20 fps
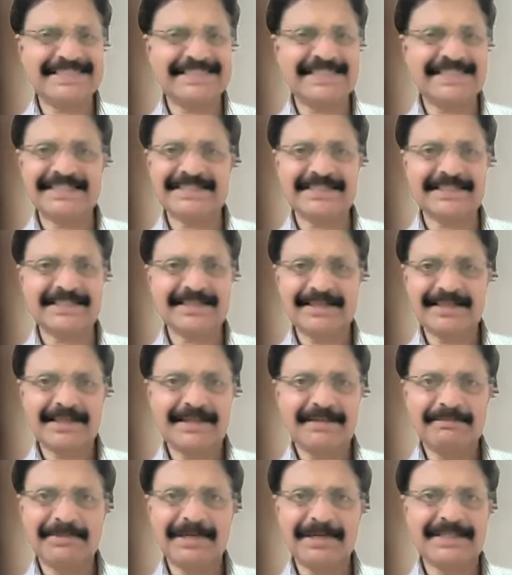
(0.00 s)
disease,
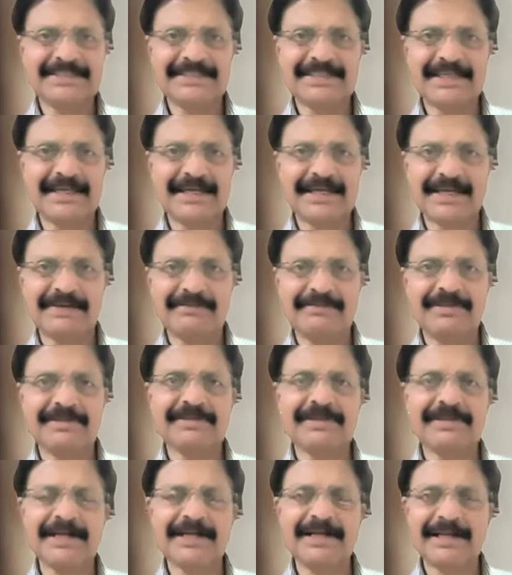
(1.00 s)
myasthenia
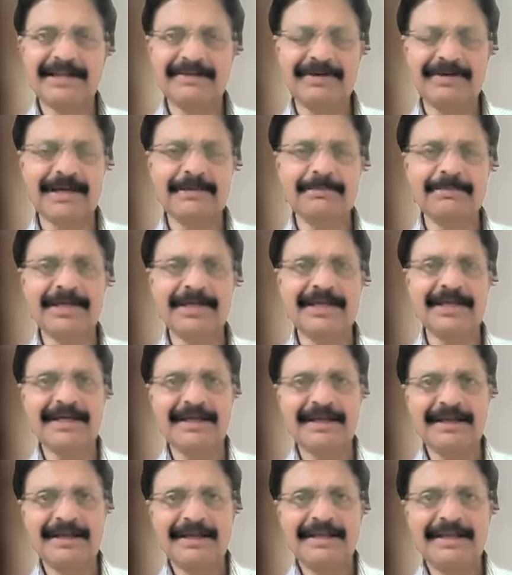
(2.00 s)
gravis, and invariably
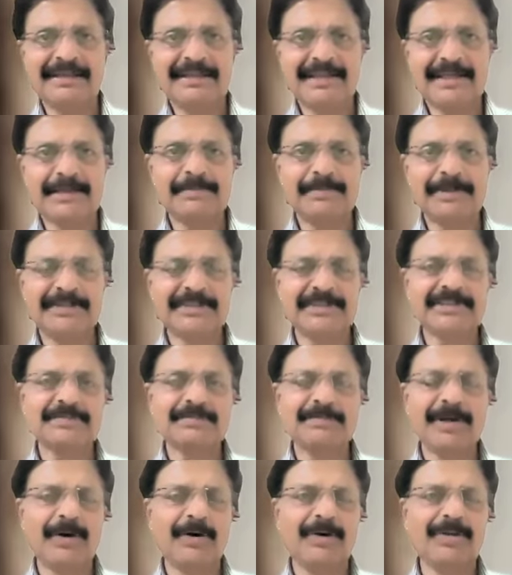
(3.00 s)
these
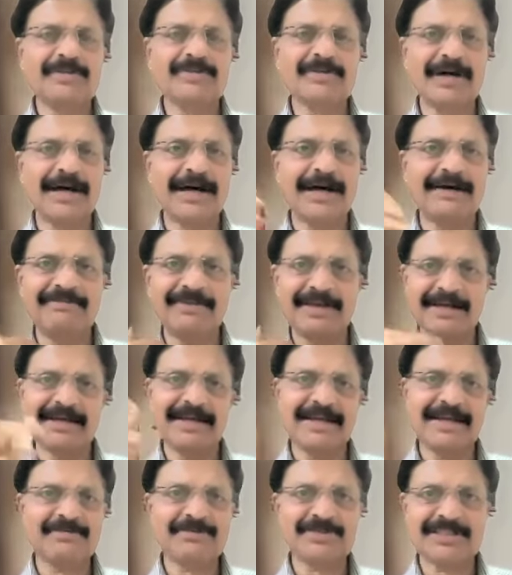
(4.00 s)
patients may also have a
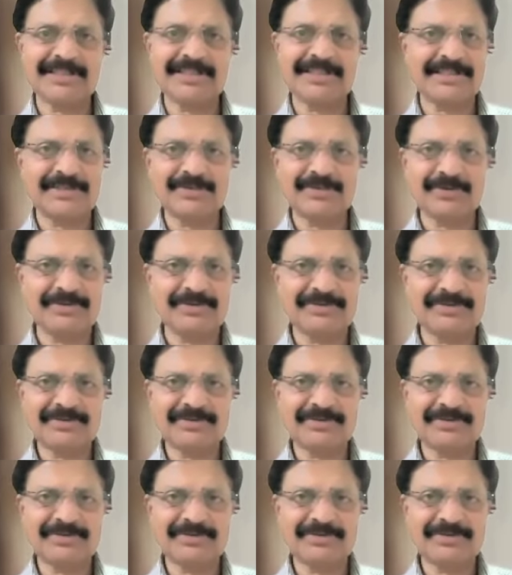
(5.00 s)
Graves' disease